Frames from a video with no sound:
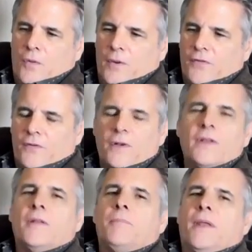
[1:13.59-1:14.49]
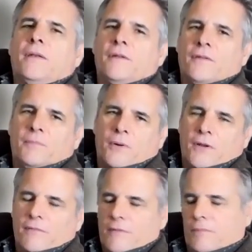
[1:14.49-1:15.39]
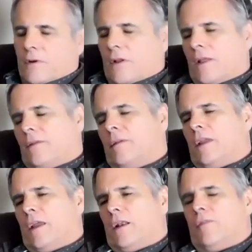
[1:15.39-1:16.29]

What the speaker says: Western Independence Party of Alberta and,